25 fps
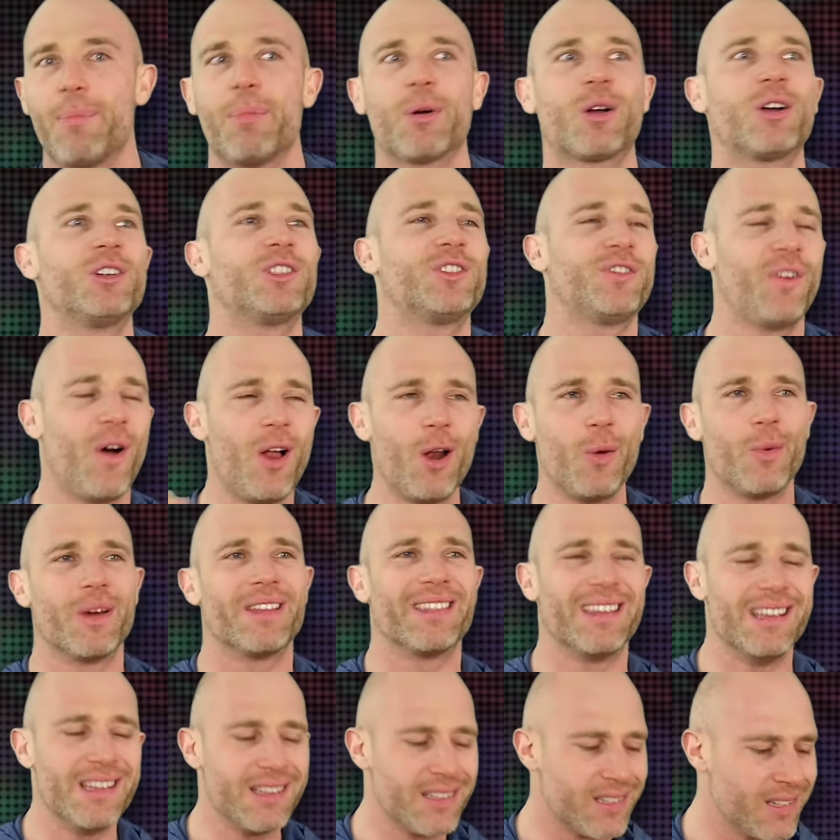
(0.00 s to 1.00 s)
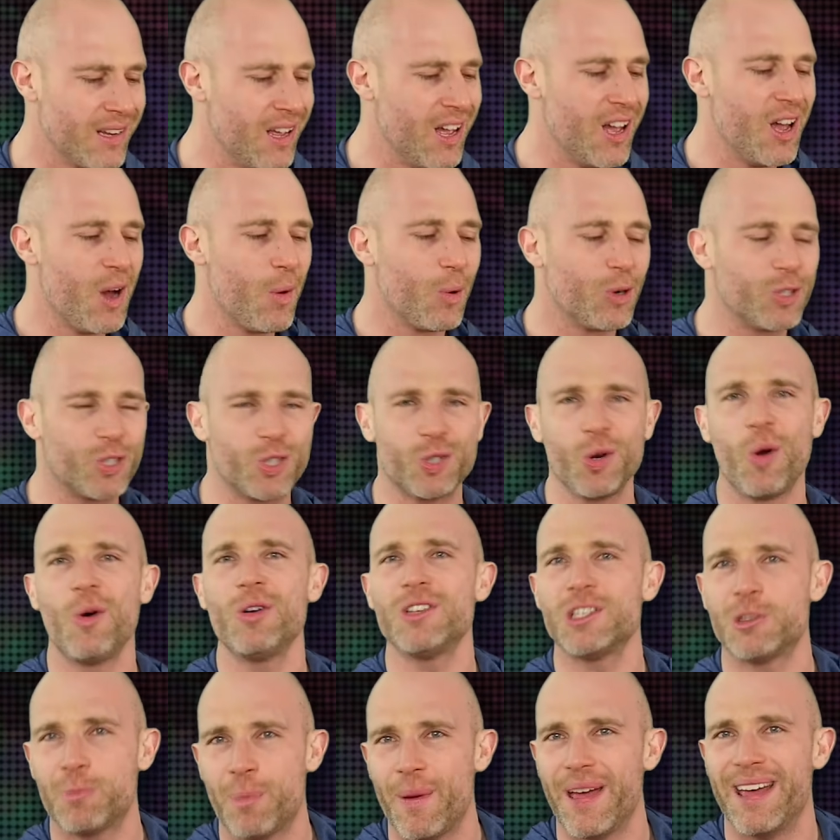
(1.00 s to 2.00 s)
Because following this was
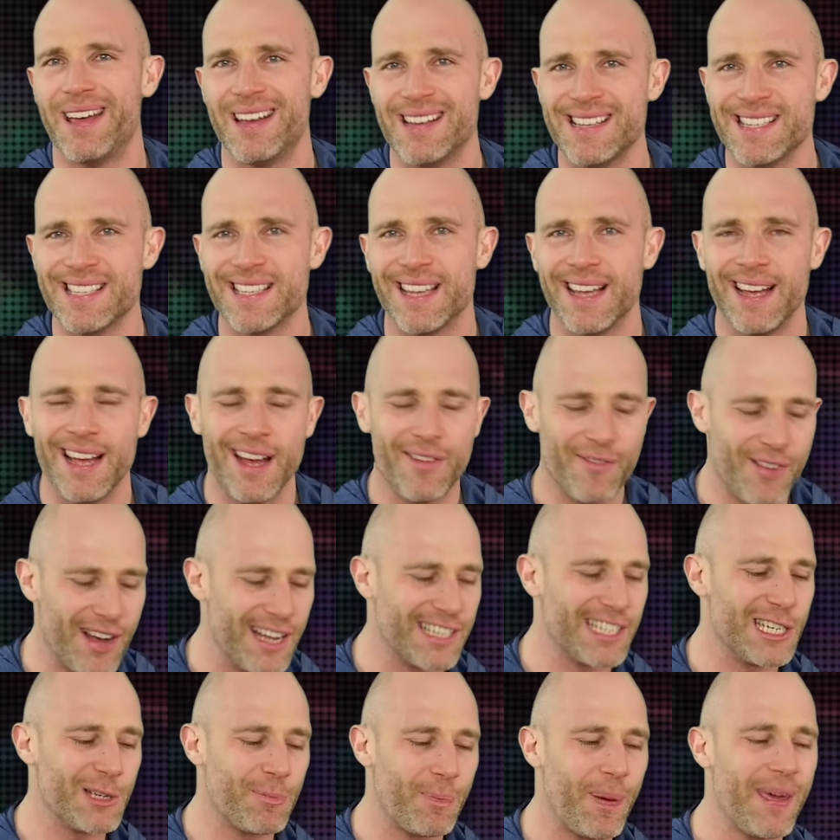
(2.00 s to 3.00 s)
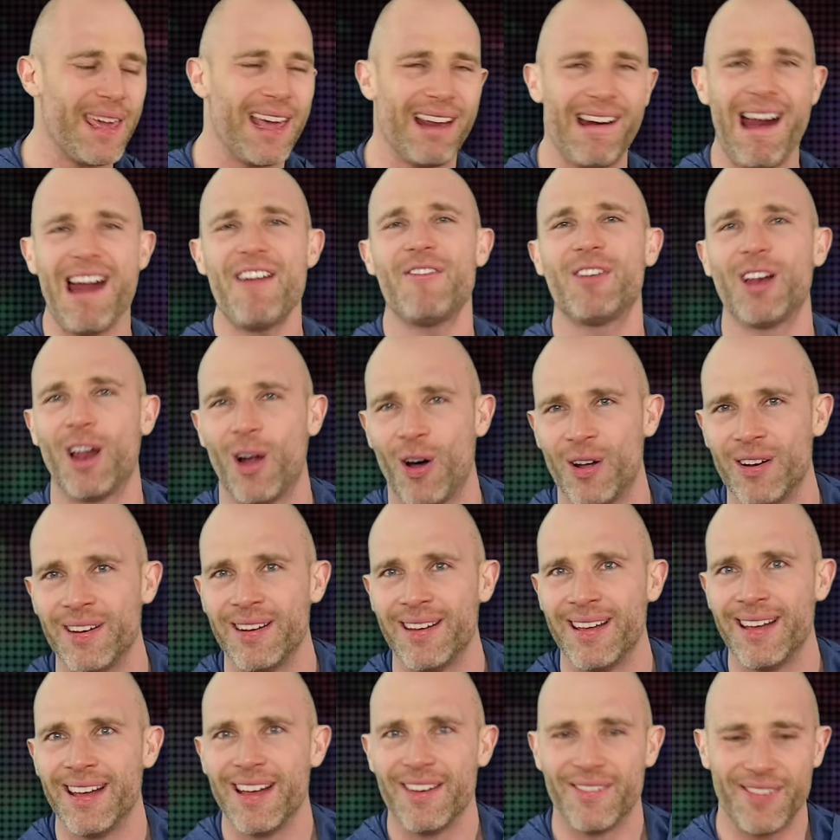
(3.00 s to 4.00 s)
Shawn Spears versus Peter Avalon
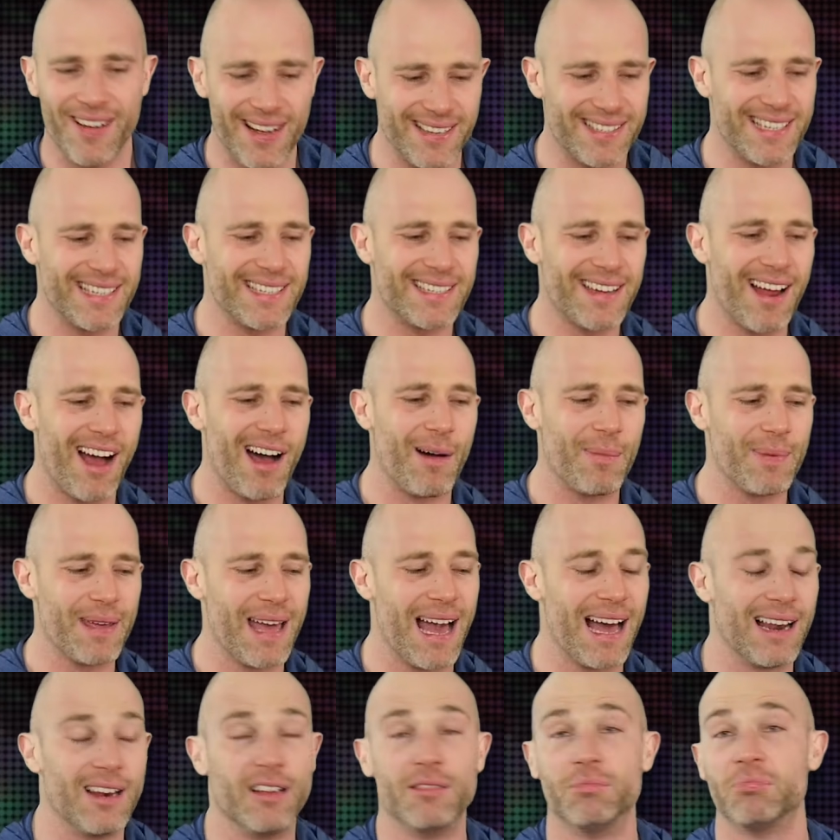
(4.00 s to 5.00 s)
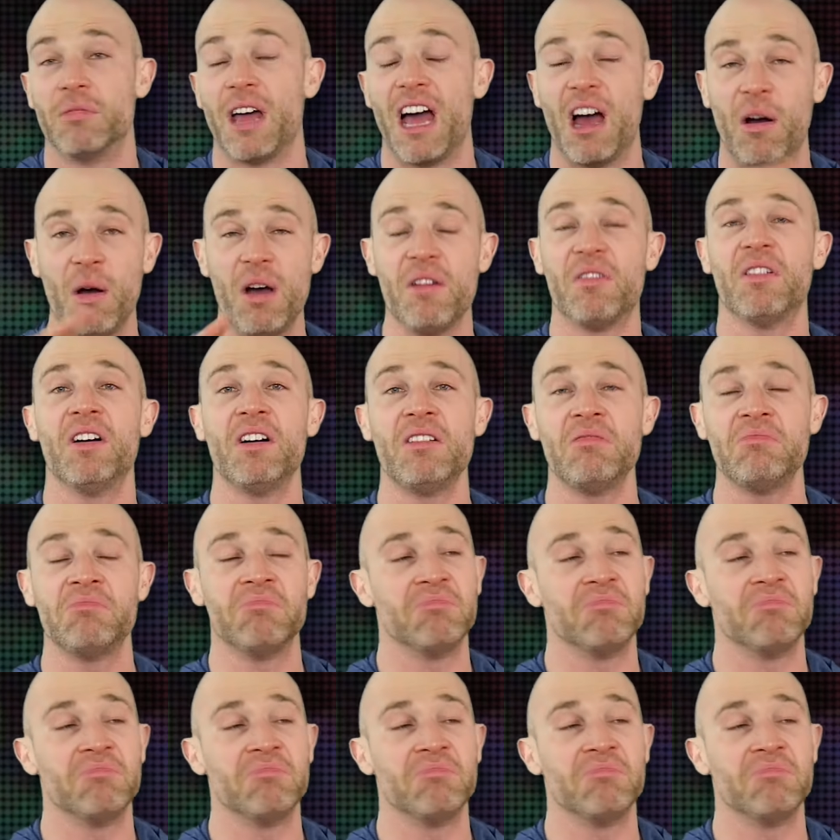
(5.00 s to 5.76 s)
versus Darby Allin. However,